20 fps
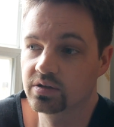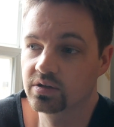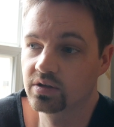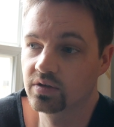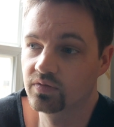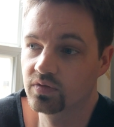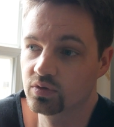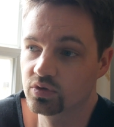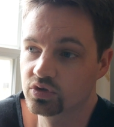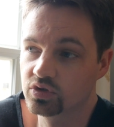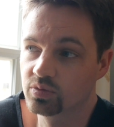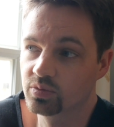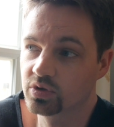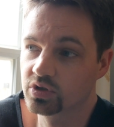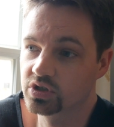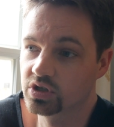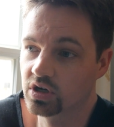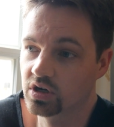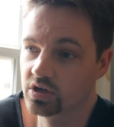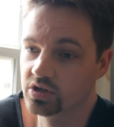if you
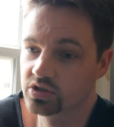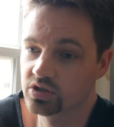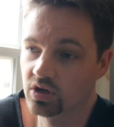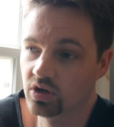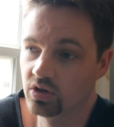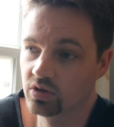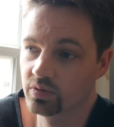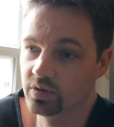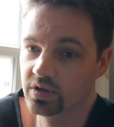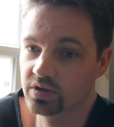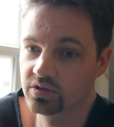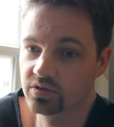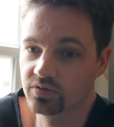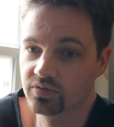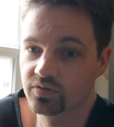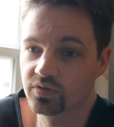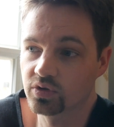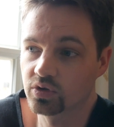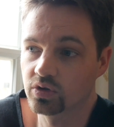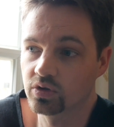supercharge all the way to
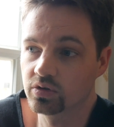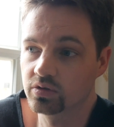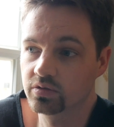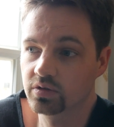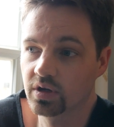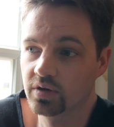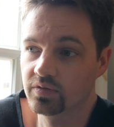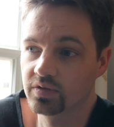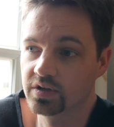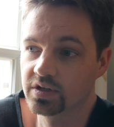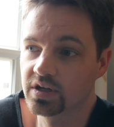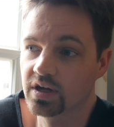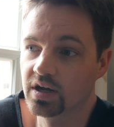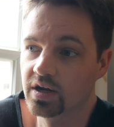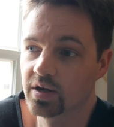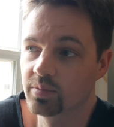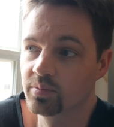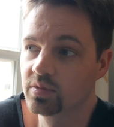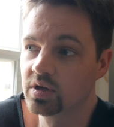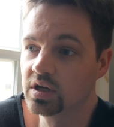full every
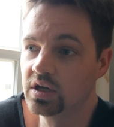time.